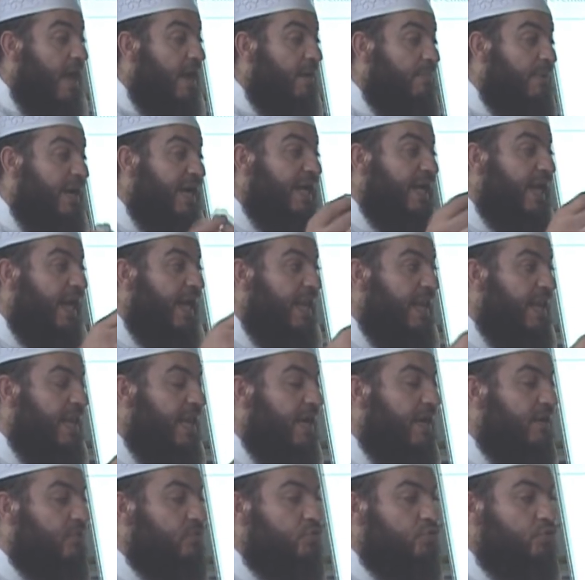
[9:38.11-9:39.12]
Am I
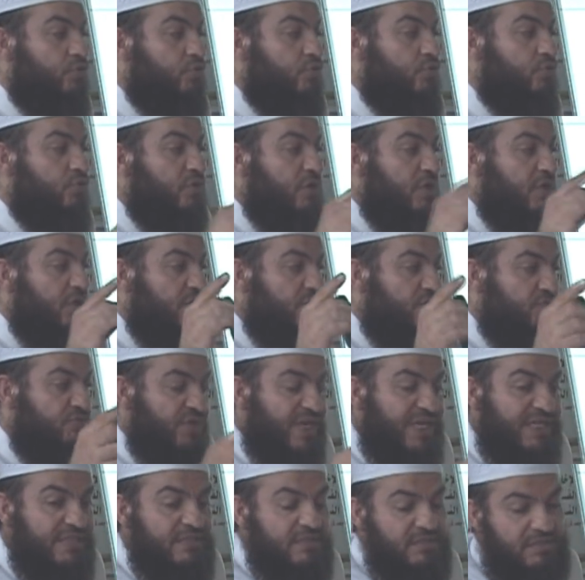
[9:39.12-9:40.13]
allowed to
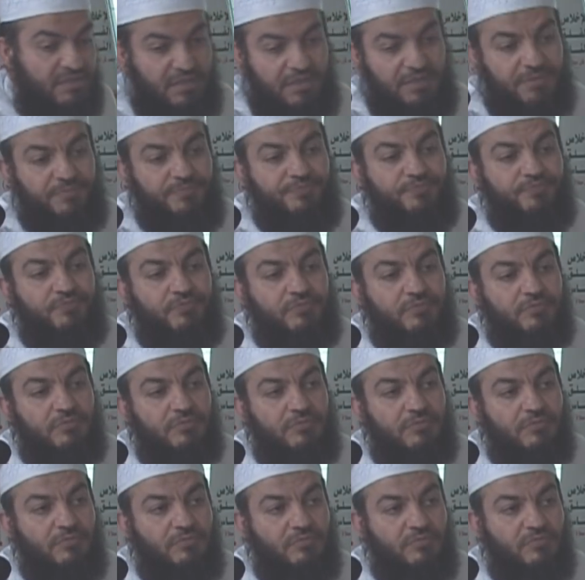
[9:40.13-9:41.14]
rent?
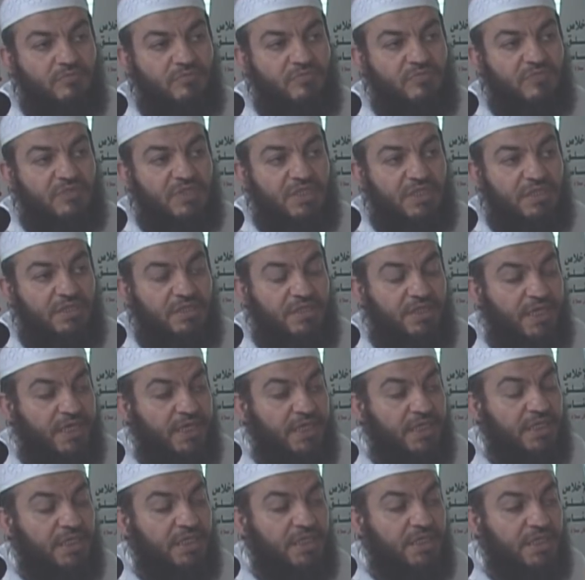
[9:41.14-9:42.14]

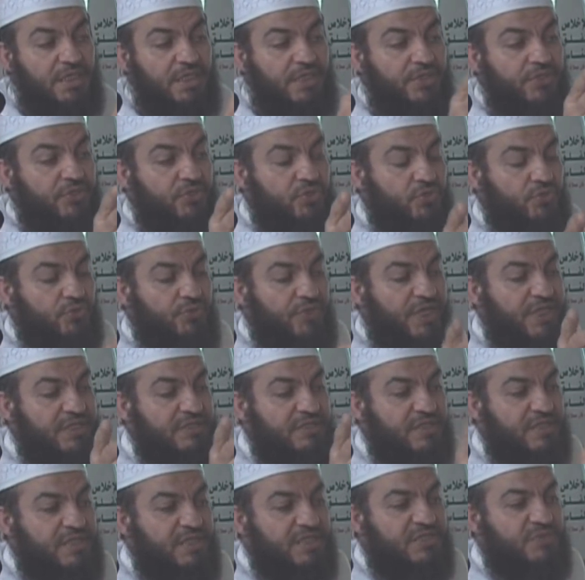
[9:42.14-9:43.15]
To
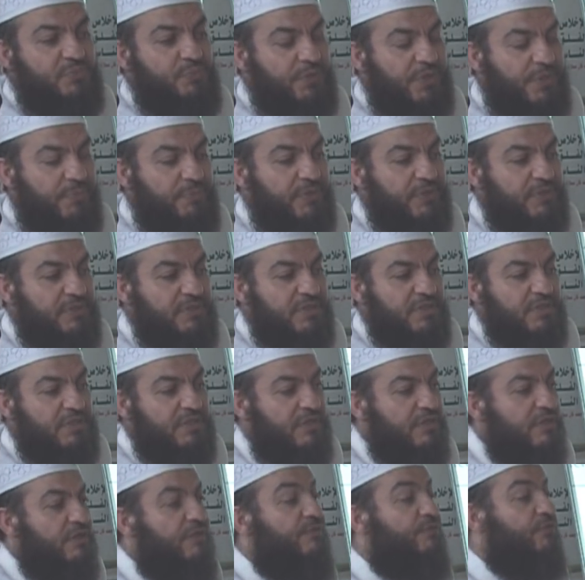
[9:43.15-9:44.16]
rent this property
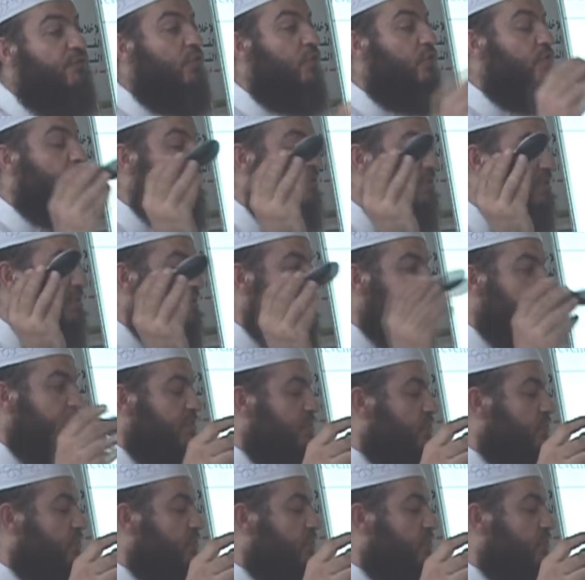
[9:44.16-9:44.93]
for